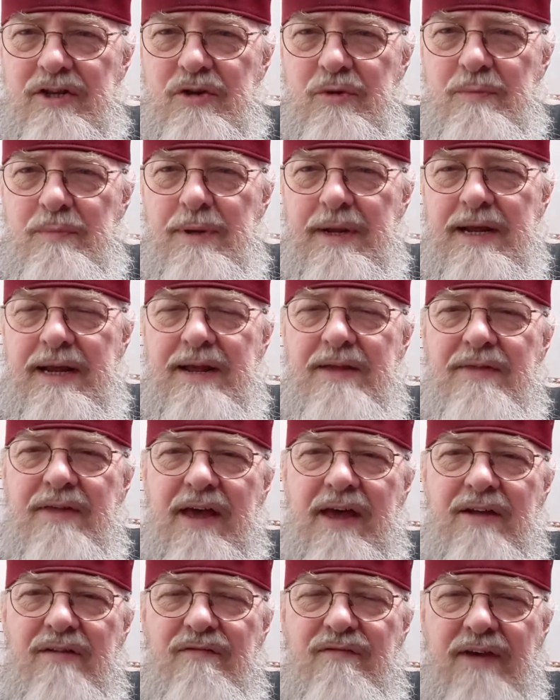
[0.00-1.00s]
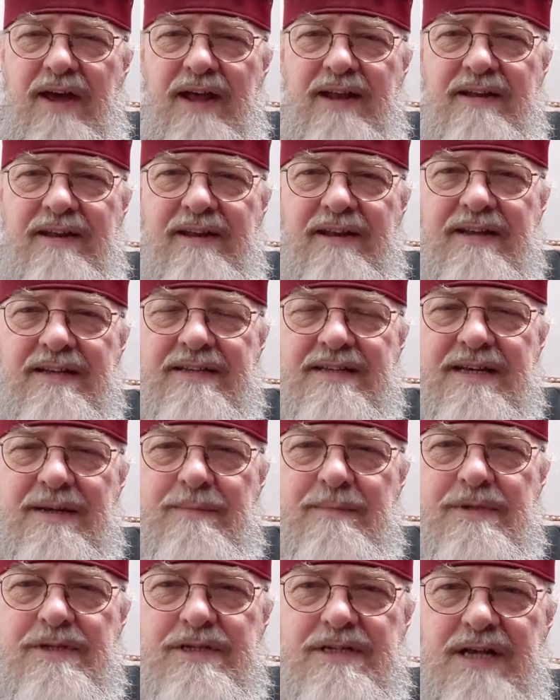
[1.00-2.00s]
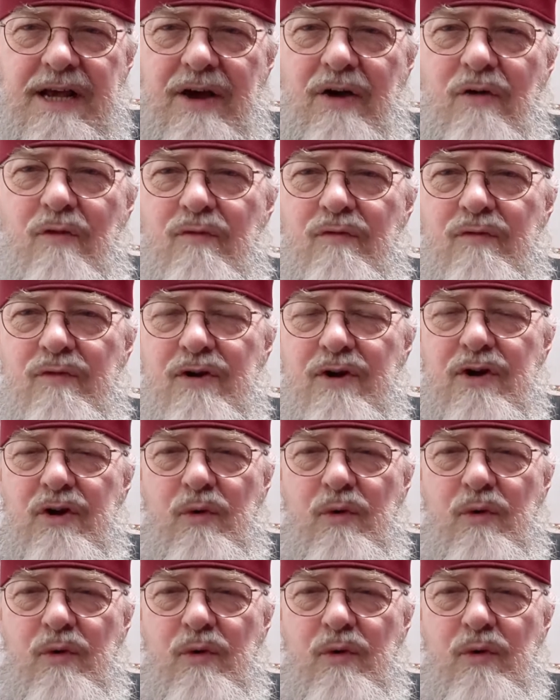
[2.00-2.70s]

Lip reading: to be that Fantinus himself